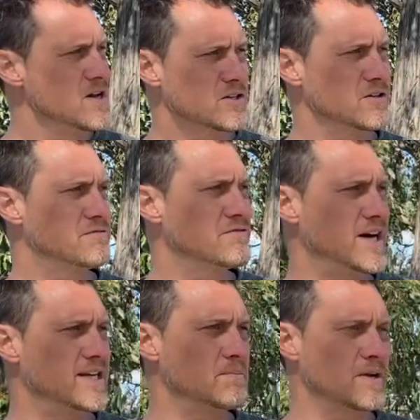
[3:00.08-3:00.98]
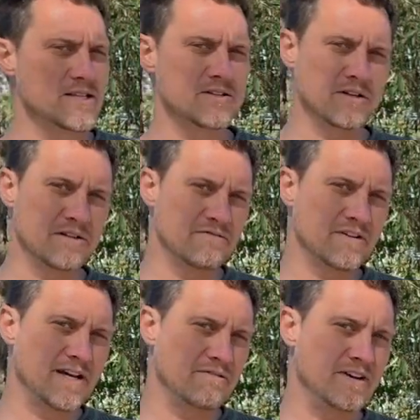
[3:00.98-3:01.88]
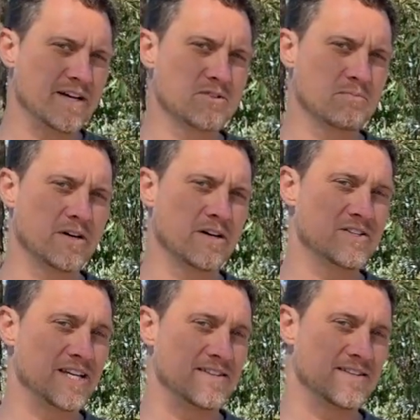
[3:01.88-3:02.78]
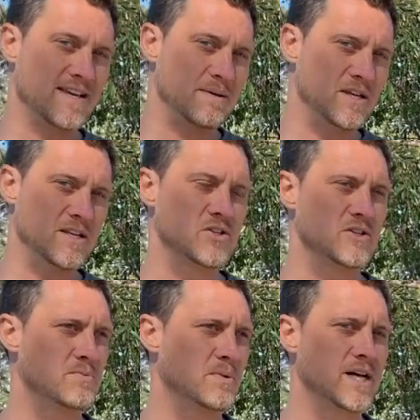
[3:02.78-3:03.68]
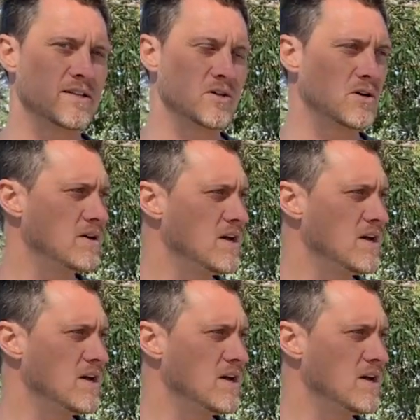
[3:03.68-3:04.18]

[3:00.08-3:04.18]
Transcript: Couldn't find it, but I found some cars that had the same engine as mine. So